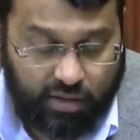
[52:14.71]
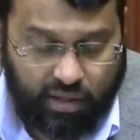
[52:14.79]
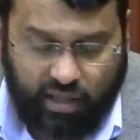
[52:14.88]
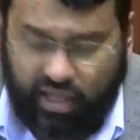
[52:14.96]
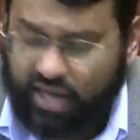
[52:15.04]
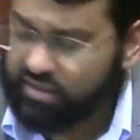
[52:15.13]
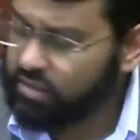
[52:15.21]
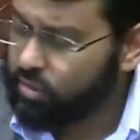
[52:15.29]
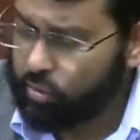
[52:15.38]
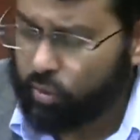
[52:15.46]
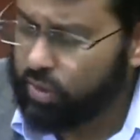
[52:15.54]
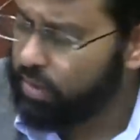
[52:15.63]

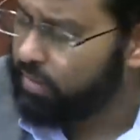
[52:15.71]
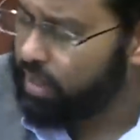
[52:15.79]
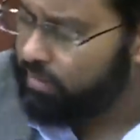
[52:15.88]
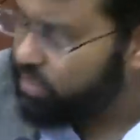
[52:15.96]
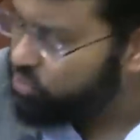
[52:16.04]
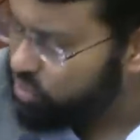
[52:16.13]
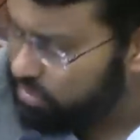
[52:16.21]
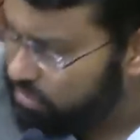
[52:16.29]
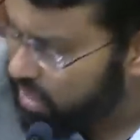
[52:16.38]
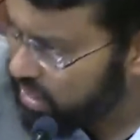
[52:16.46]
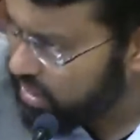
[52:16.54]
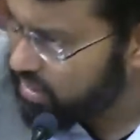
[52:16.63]
Classical ulama
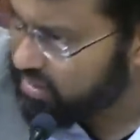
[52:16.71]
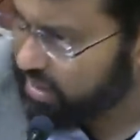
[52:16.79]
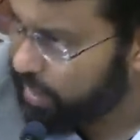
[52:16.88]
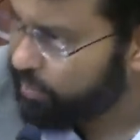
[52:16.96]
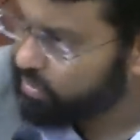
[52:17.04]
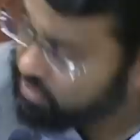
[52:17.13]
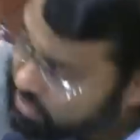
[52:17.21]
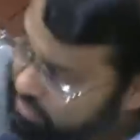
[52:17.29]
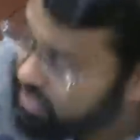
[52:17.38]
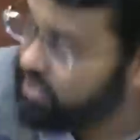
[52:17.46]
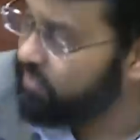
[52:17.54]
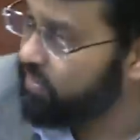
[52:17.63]
mentioned many examples
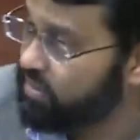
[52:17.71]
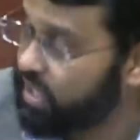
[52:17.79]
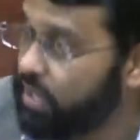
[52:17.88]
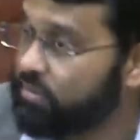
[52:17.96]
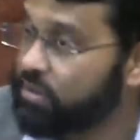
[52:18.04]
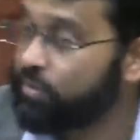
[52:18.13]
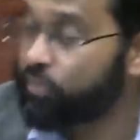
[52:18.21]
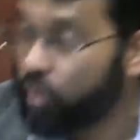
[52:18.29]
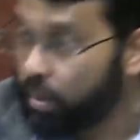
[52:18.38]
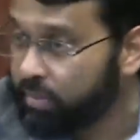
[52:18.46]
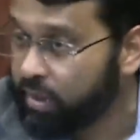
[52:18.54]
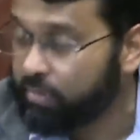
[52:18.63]
in medieval times. The
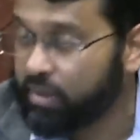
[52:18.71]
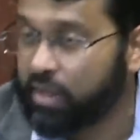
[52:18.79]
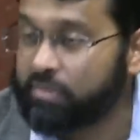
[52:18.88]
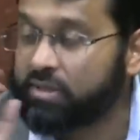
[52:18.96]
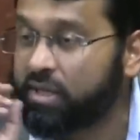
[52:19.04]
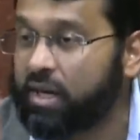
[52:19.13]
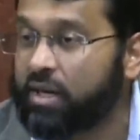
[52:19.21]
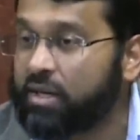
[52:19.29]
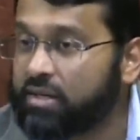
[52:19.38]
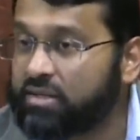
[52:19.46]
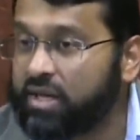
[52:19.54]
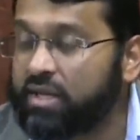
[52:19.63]
problem comes, and I
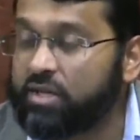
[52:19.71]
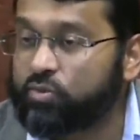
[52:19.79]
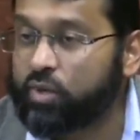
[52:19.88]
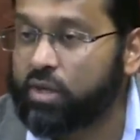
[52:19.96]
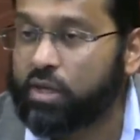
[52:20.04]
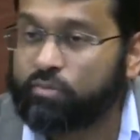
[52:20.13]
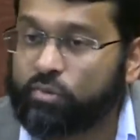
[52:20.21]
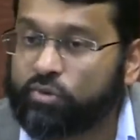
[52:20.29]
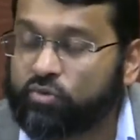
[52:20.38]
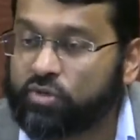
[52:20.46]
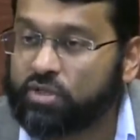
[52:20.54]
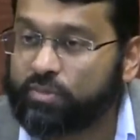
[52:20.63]
say this with
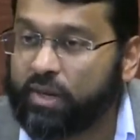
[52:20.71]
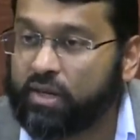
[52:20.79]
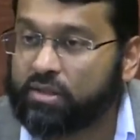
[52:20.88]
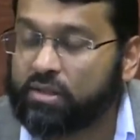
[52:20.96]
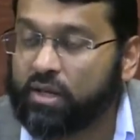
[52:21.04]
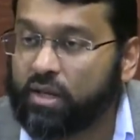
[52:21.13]
utmost respect.